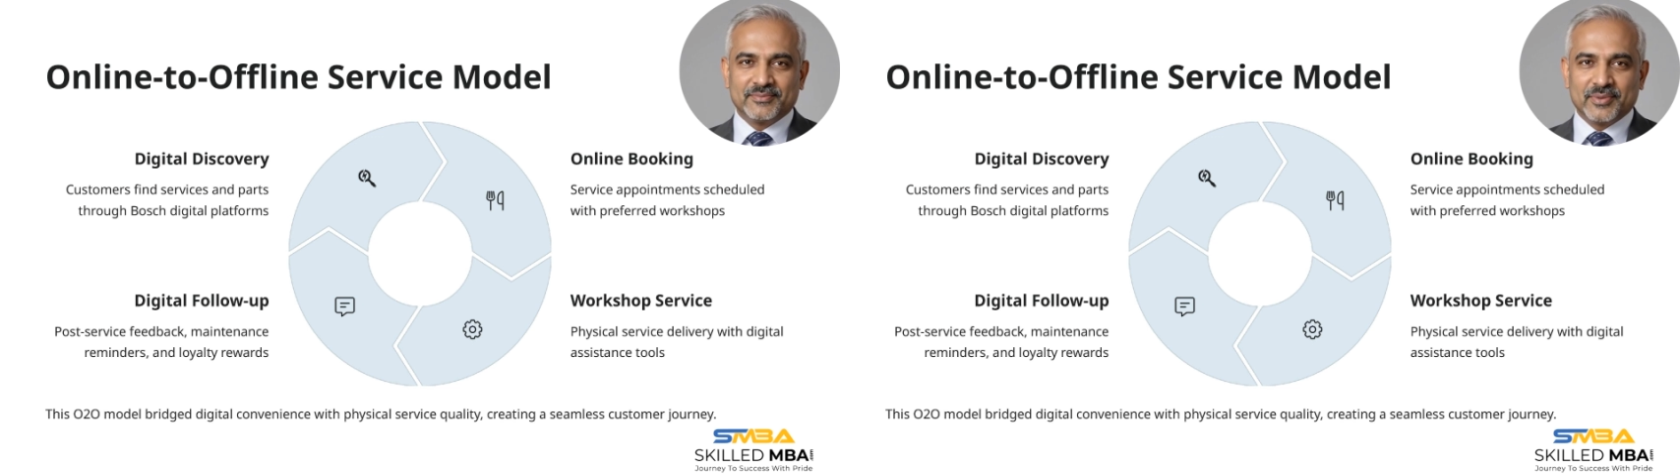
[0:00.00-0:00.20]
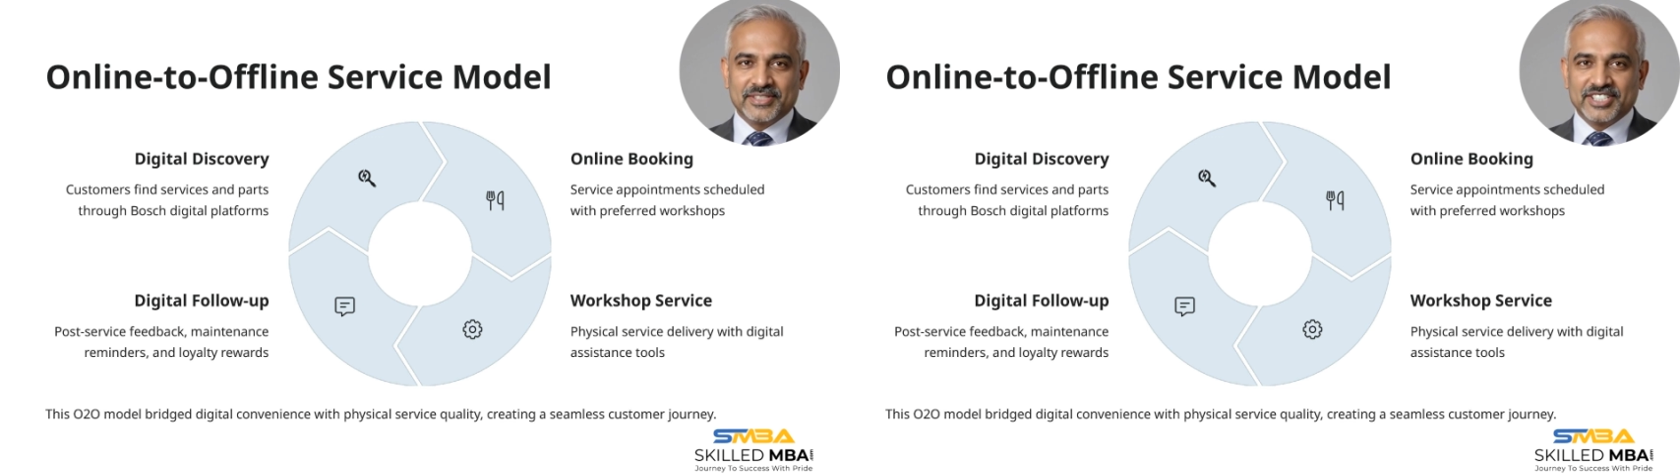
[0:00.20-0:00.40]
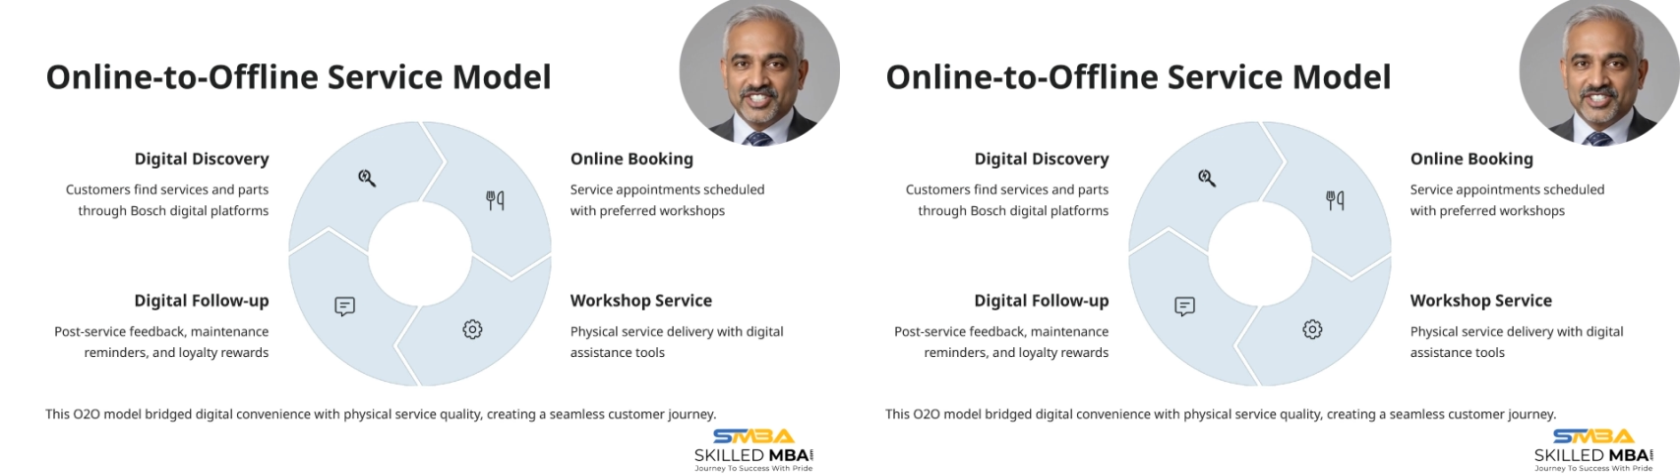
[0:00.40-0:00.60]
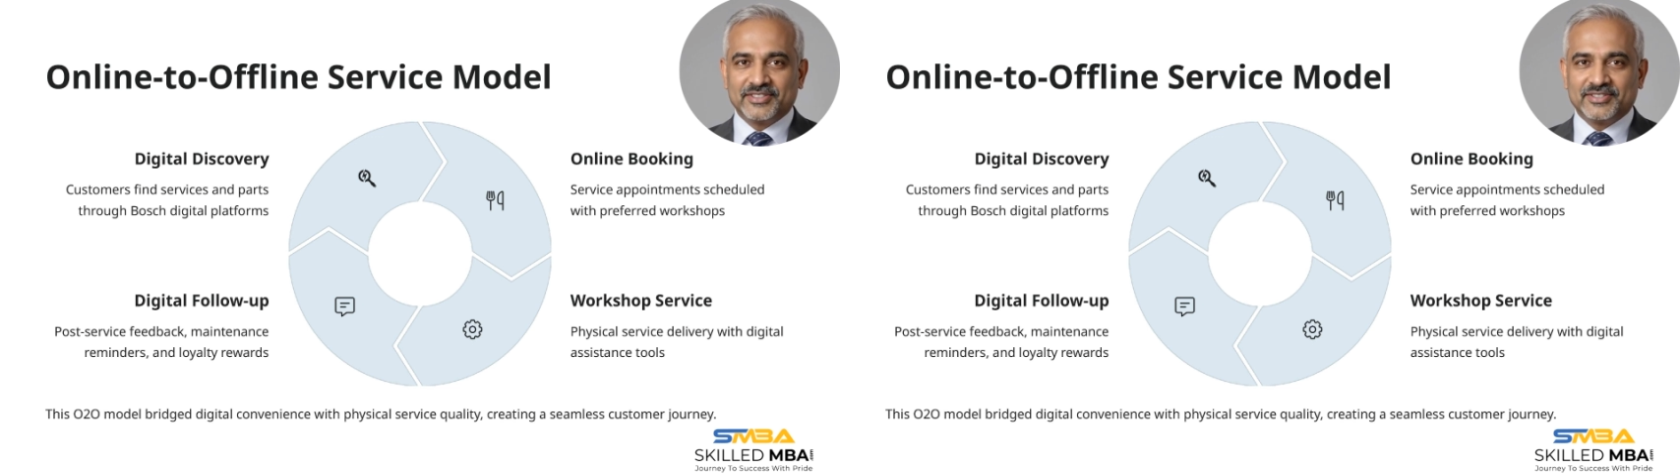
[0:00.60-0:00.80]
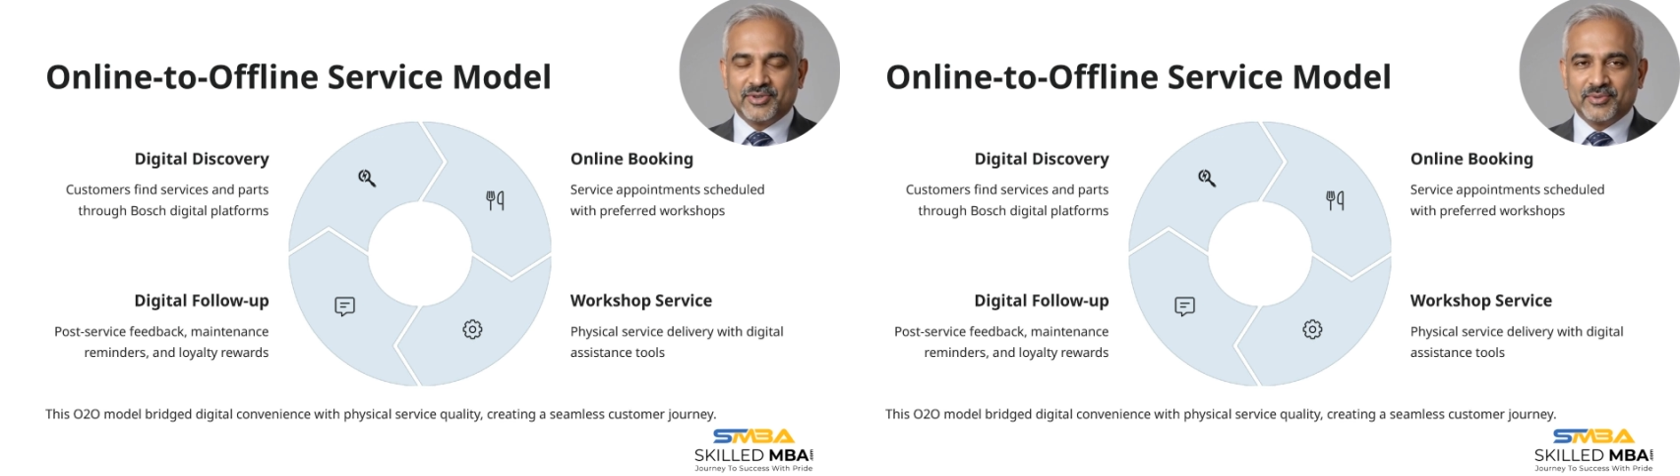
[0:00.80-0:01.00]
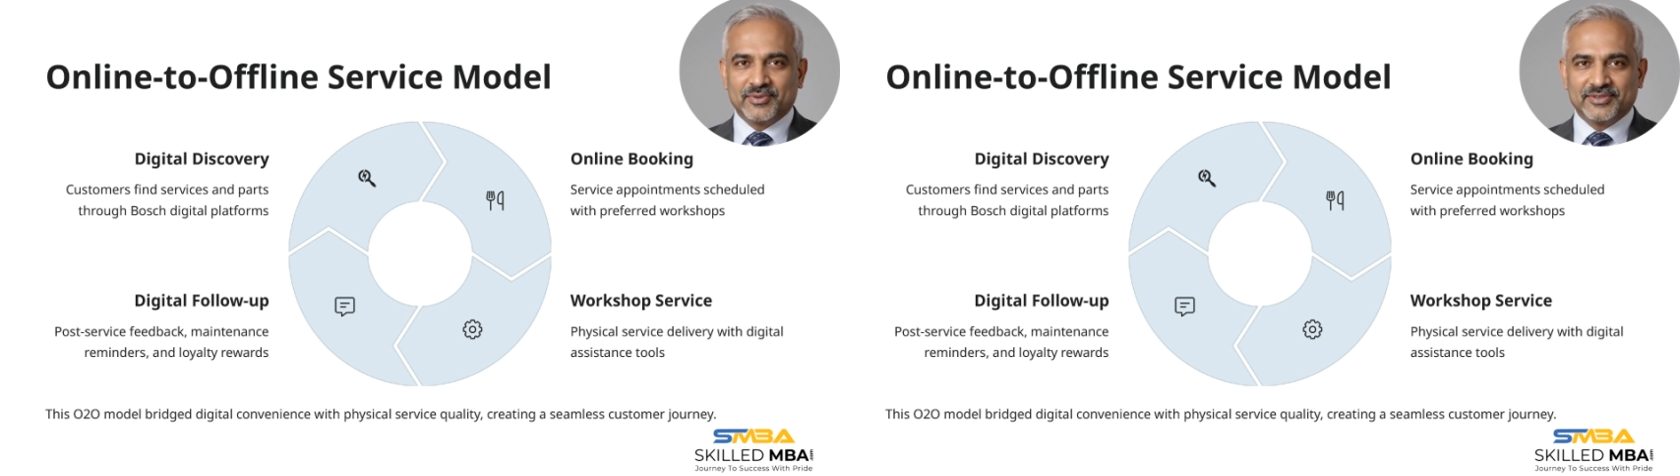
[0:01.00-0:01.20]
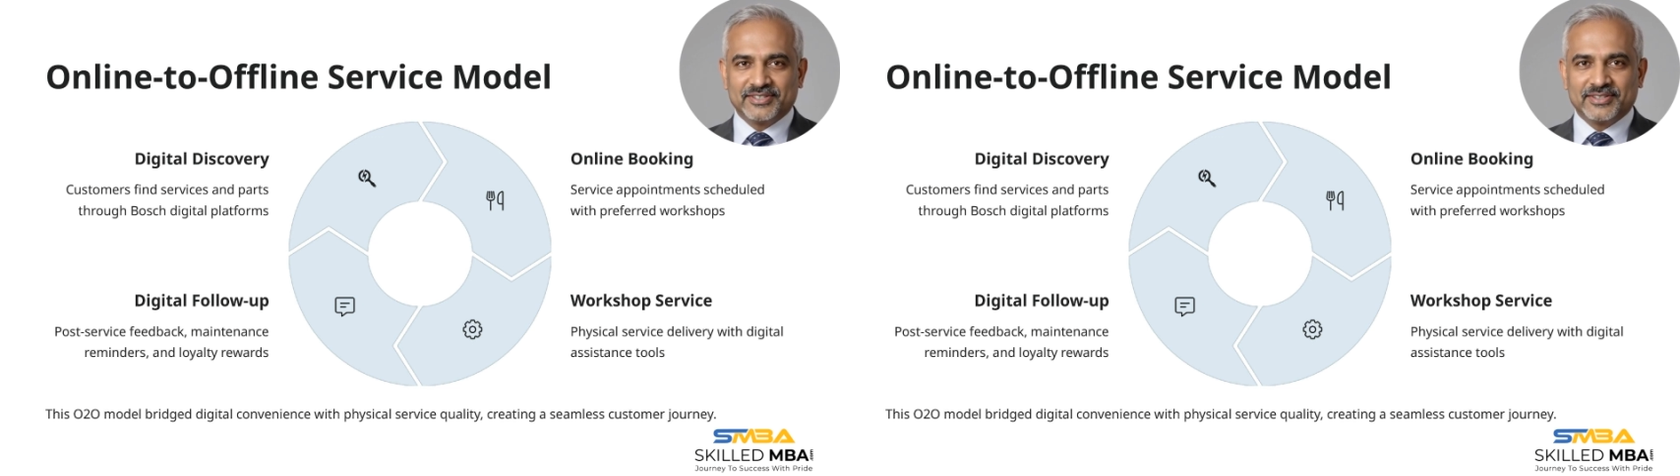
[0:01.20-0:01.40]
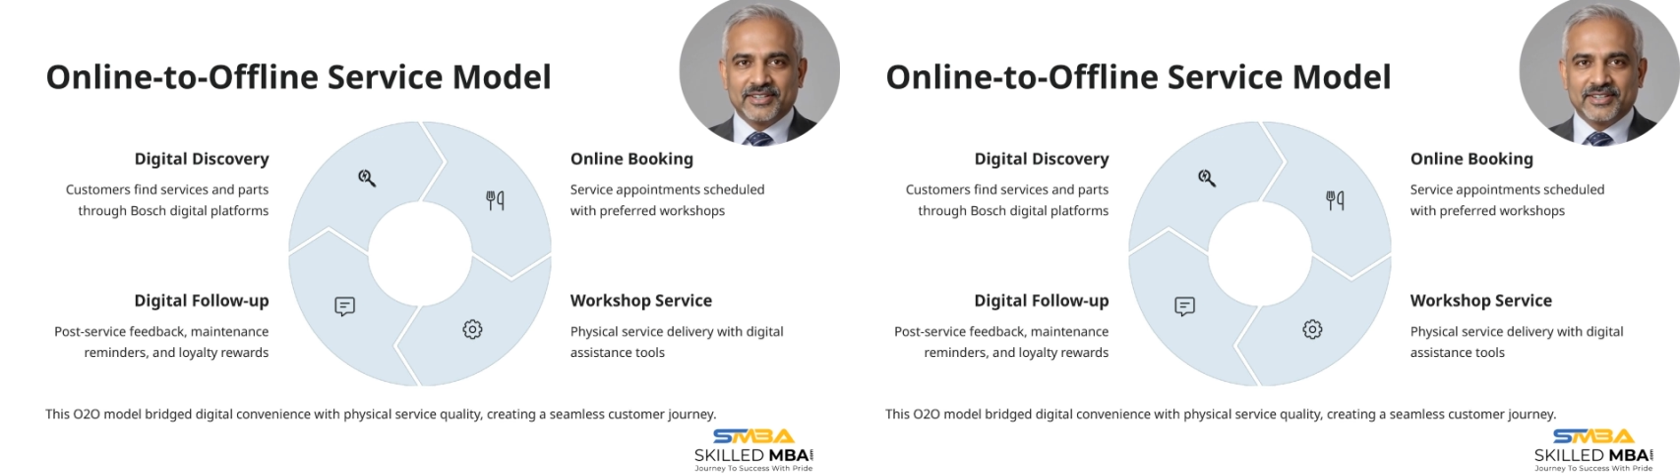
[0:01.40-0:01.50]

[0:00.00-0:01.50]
with digital tools.